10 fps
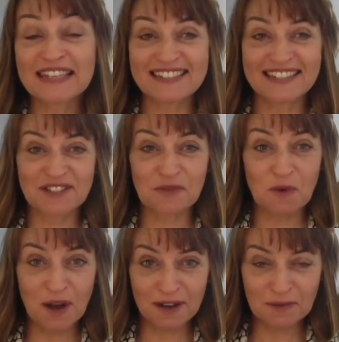for listening to
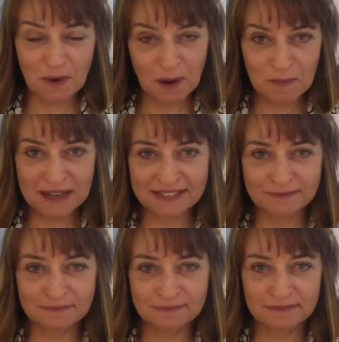Work and Wellbeing.
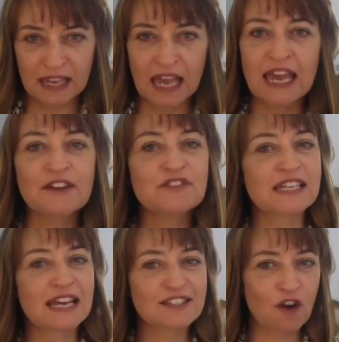If
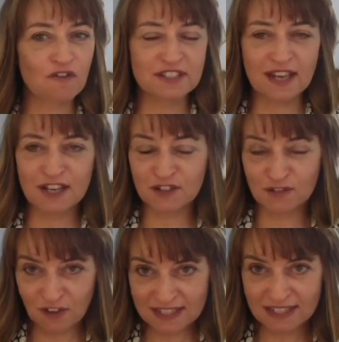today's
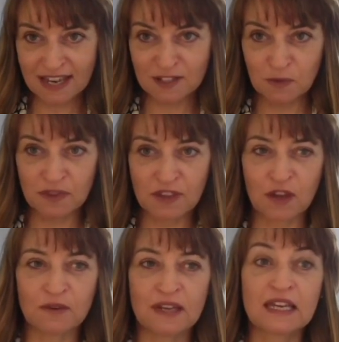conversation resonated with
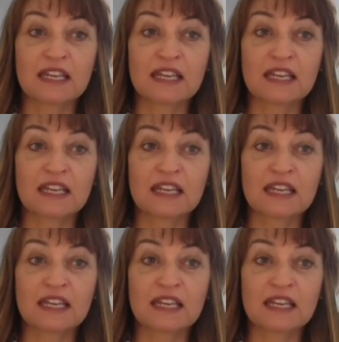you,